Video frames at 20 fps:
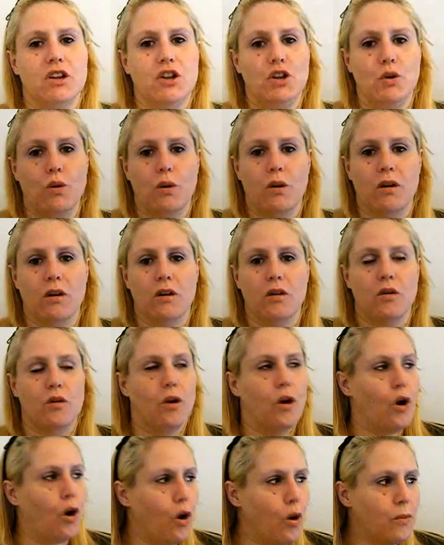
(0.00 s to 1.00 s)
you're
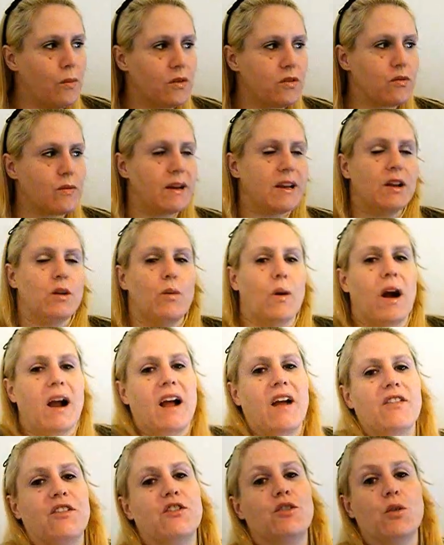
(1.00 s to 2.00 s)
almost ready to
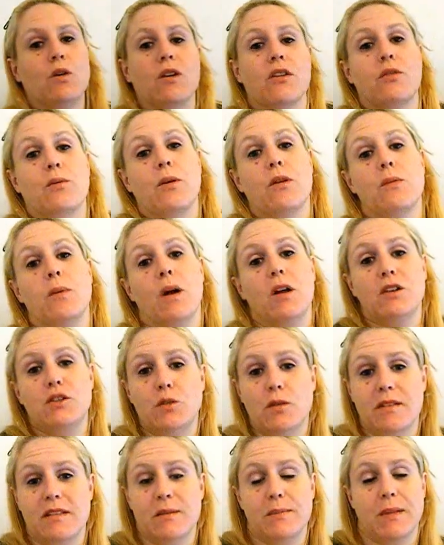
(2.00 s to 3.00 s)
walk out the door. Throw them all
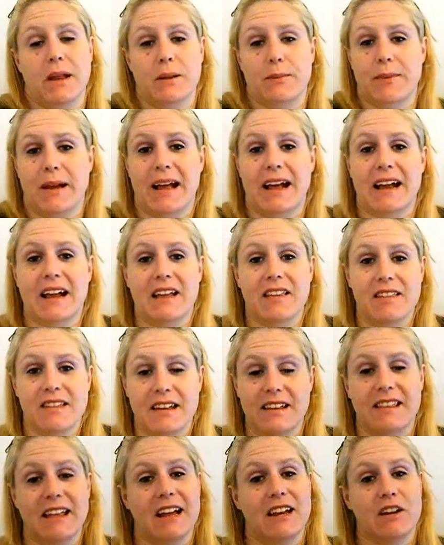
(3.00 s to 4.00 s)
into a Ziploc bag,
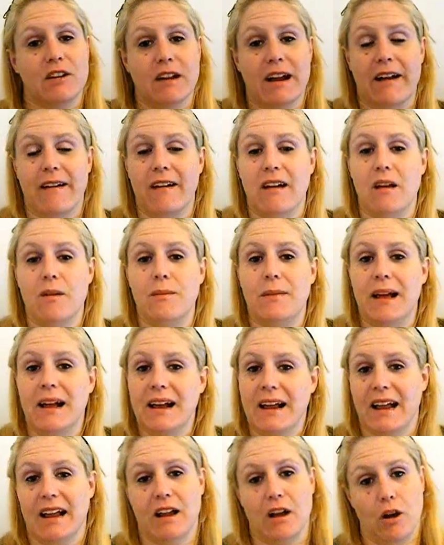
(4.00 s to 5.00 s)
stick that in your carry-on
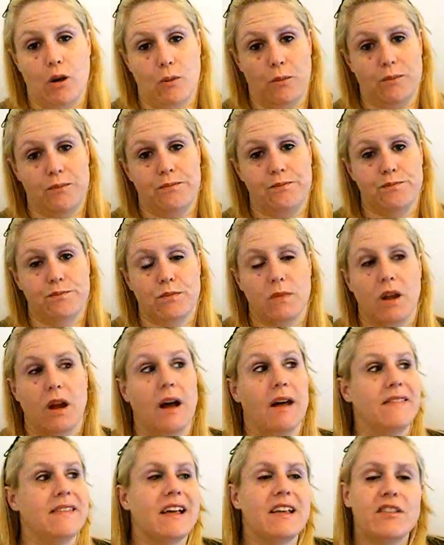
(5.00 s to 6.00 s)
bag, and go.
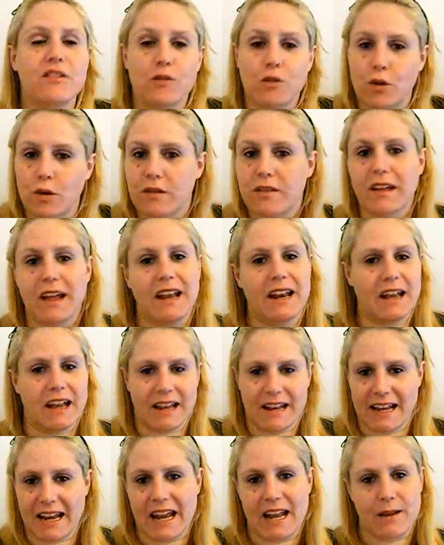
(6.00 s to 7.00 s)
Unless, of course,
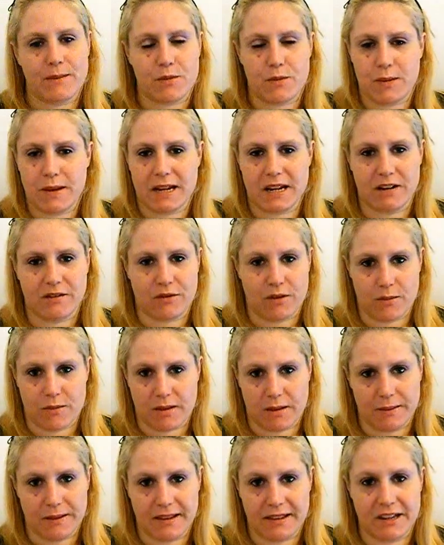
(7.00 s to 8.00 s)
and again, I'm speaking from
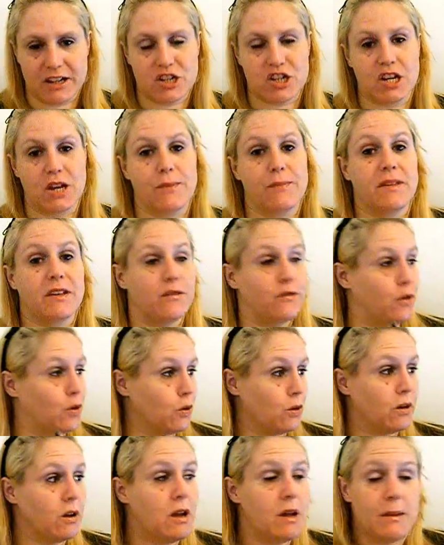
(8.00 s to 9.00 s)
somebody that ships. If
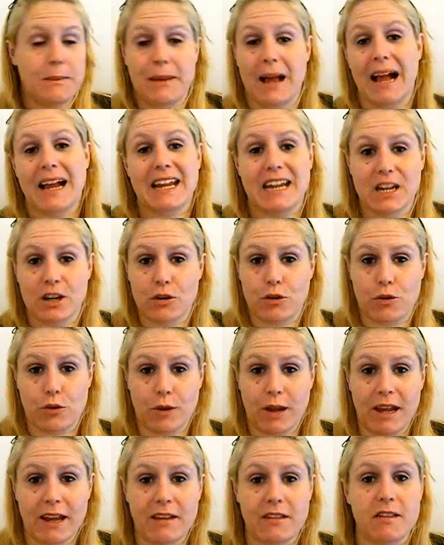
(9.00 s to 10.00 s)
you're packing your
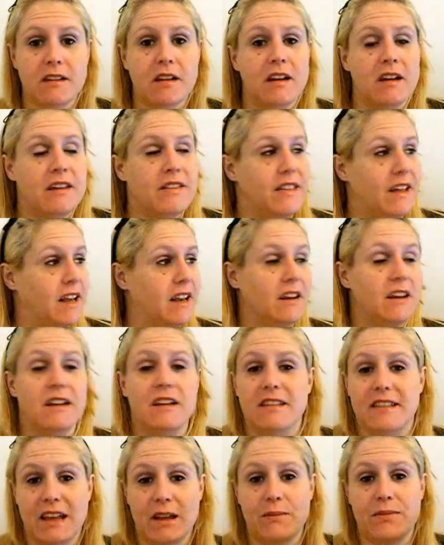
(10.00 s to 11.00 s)
suitcase, then
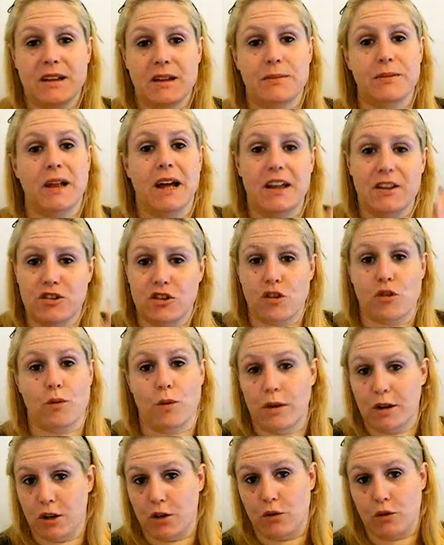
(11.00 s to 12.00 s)
same thing applies. Just
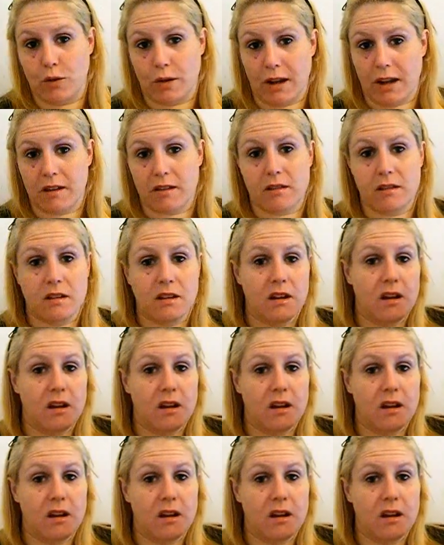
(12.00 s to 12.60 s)
throw it in your suitcase,